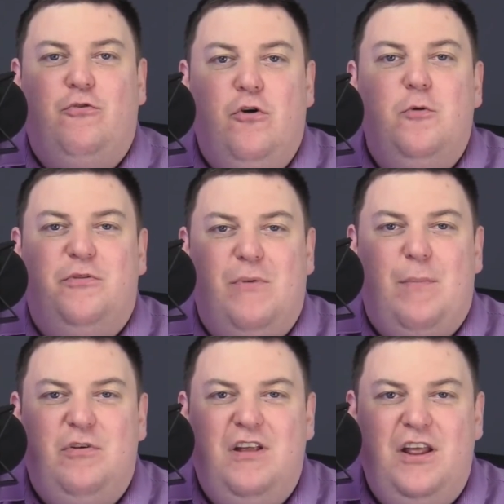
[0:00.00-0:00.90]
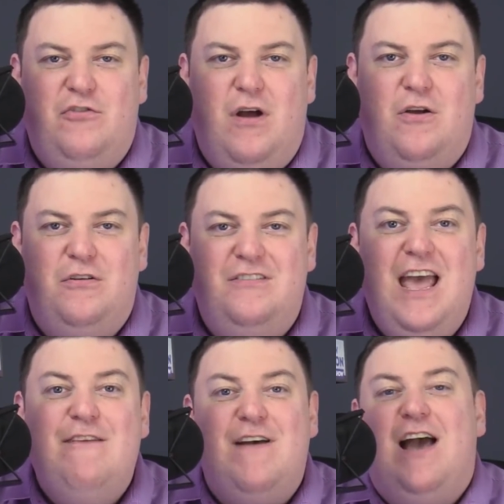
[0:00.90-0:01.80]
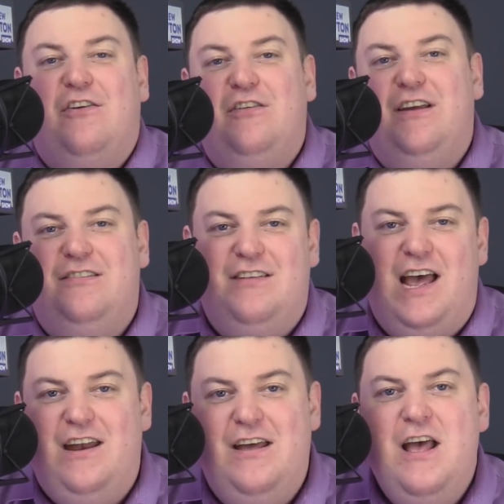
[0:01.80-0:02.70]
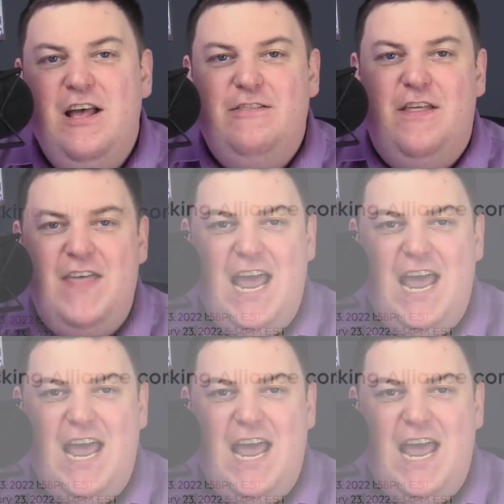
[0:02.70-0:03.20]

groups representing truckers, they've actually said that